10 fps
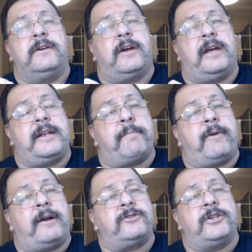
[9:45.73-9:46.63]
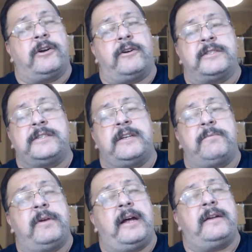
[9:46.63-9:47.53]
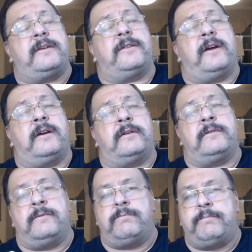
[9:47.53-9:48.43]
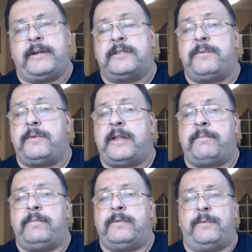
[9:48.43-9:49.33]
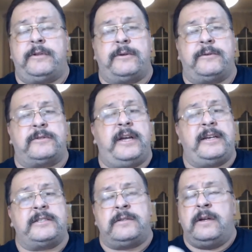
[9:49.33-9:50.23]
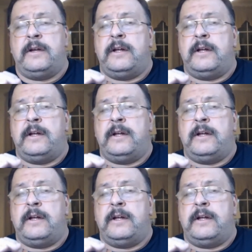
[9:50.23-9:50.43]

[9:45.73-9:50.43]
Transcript: You're getting that brown sugar and cinnamon onto there, mixed in with that with those nice.